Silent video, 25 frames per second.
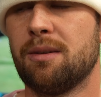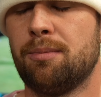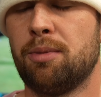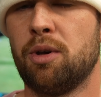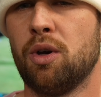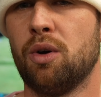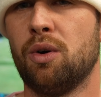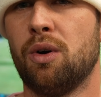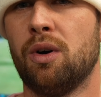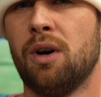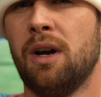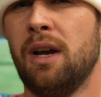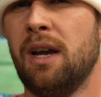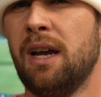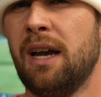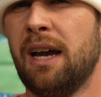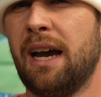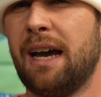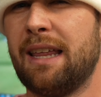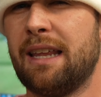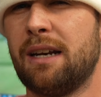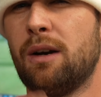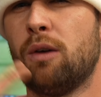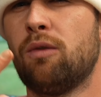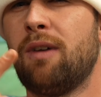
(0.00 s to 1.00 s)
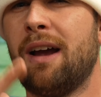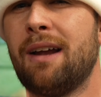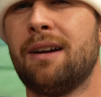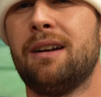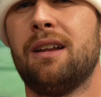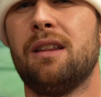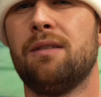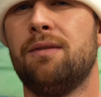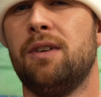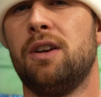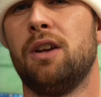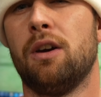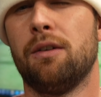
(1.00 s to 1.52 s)
are pure, and then I'll round out
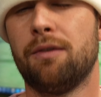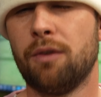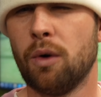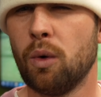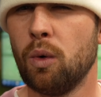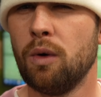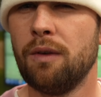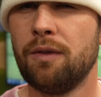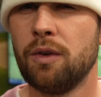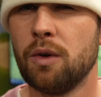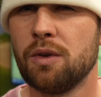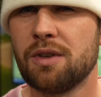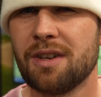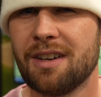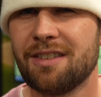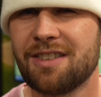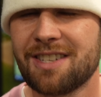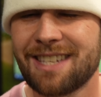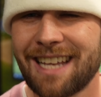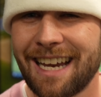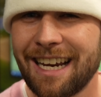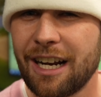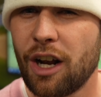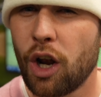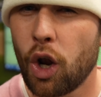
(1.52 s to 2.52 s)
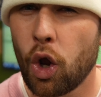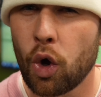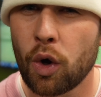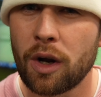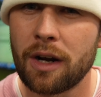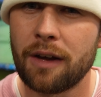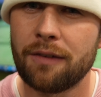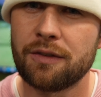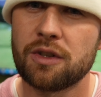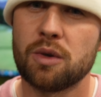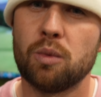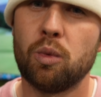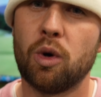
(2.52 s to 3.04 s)
the video for all of you that have stayed long
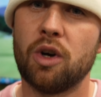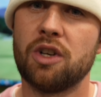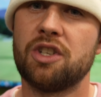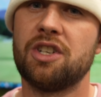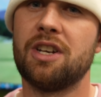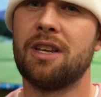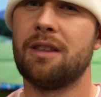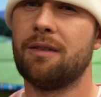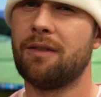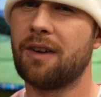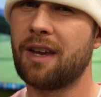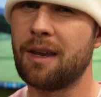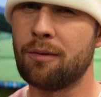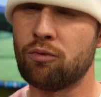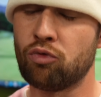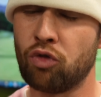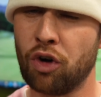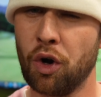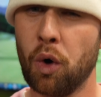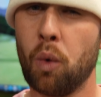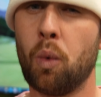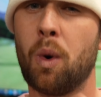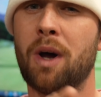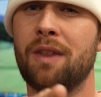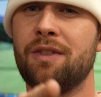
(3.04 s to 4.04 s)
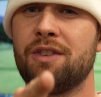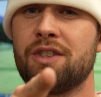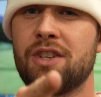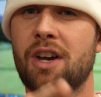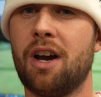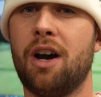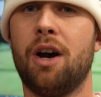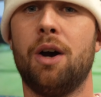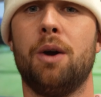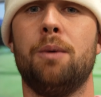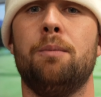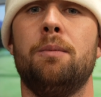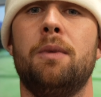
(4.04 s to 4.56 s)
enough to watch it, in real ones at
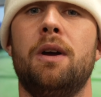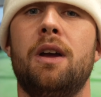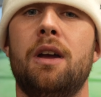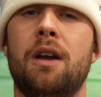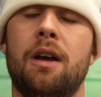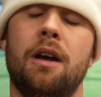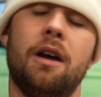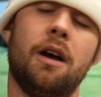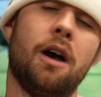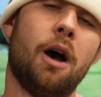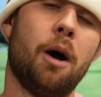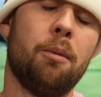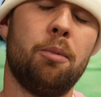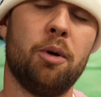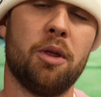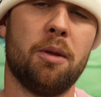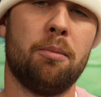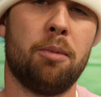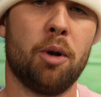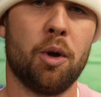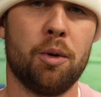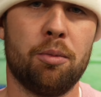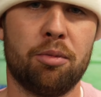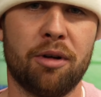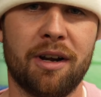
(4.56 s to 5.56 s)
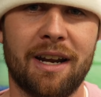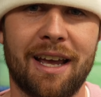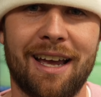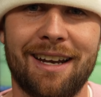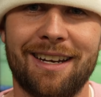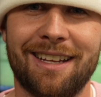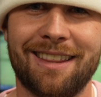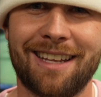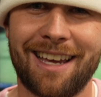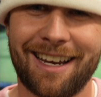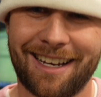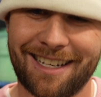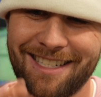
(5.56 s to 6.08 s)
home. I'll put the blueprint head
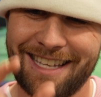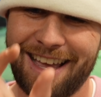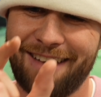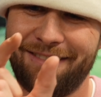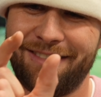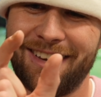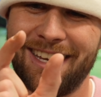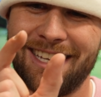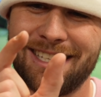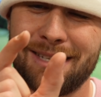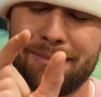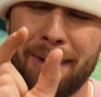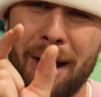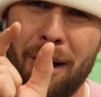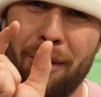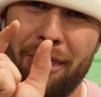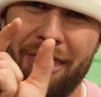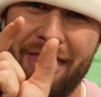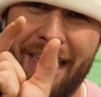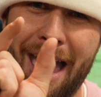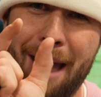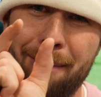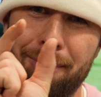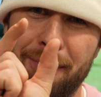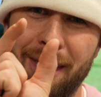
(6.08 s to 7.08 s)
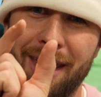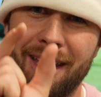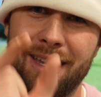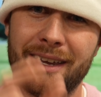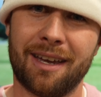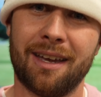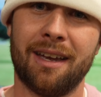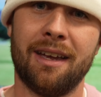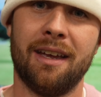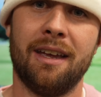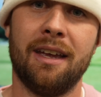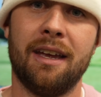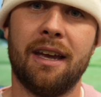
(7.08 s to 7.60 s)
in there because that thing is about that big,
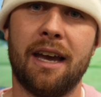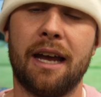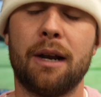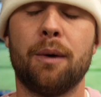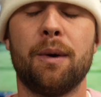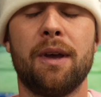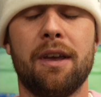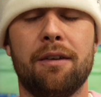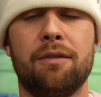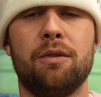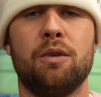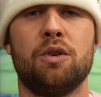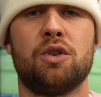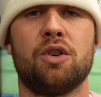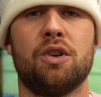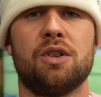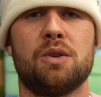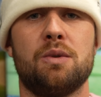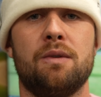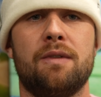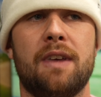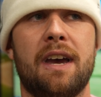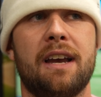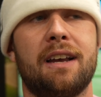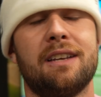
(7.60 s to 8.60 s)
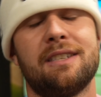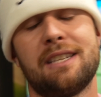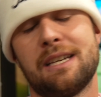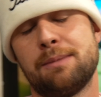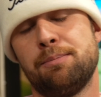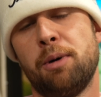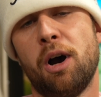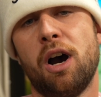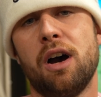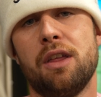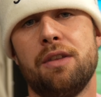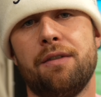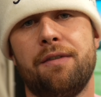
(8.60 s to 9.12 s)
and I'll hit a few shots with that because that's
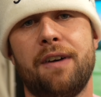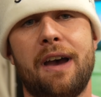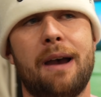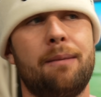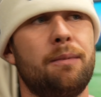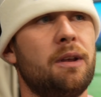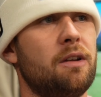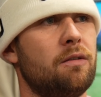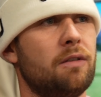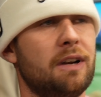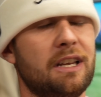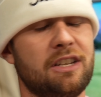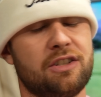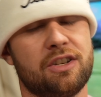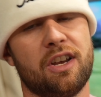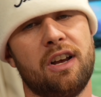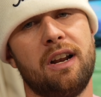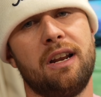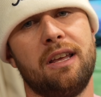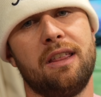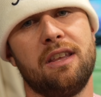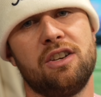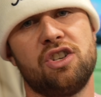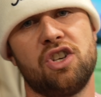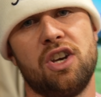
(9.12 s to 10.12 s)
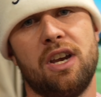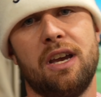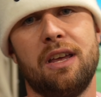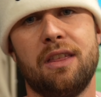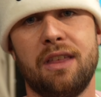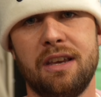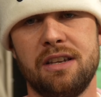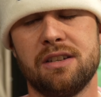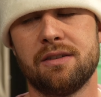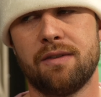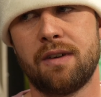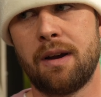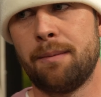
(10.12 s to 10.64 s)
part of the family. It released earlier this year.
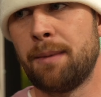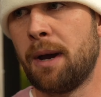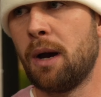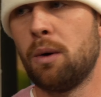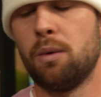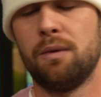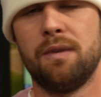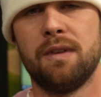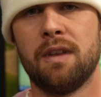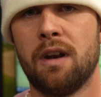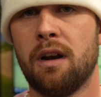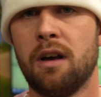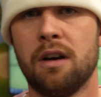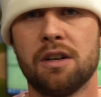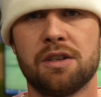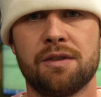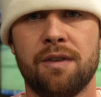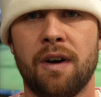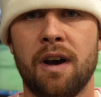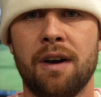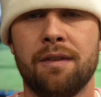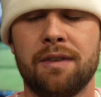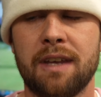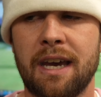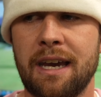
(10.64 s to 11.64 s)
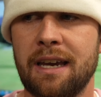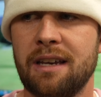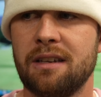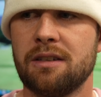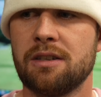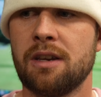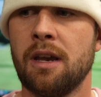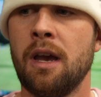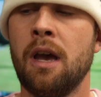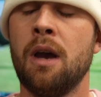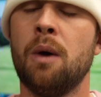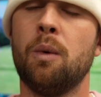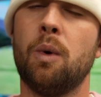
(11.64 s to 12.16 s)
These have come out within the last 5 days.
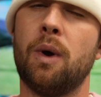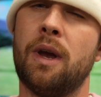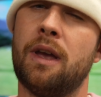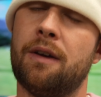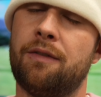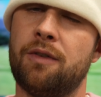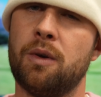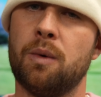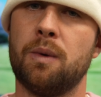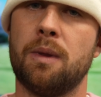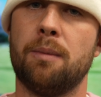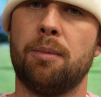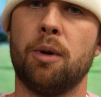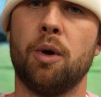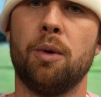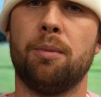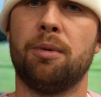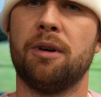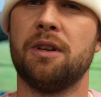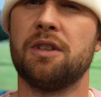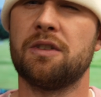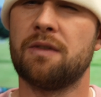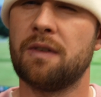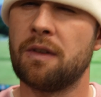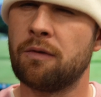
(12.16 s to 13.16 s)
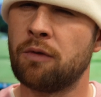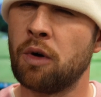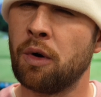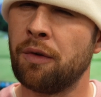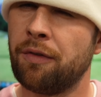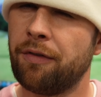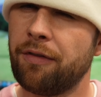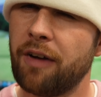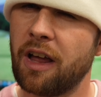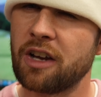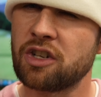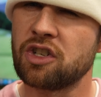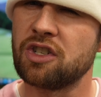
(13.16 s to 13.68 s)
We'll hit a few with the blueprints. For the real
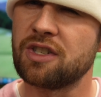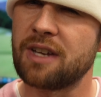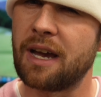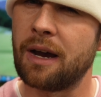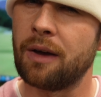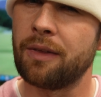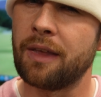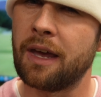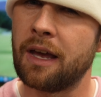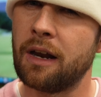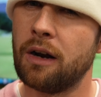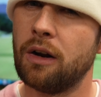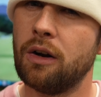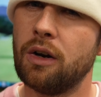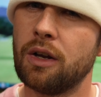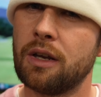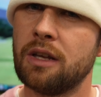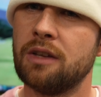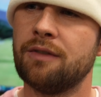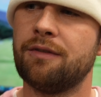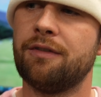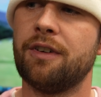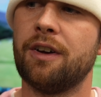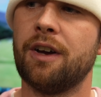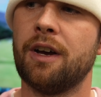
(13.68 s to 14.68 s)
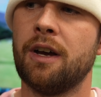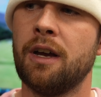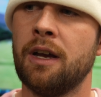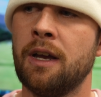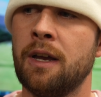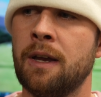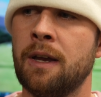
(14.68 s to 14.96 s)
flushers out there looking for,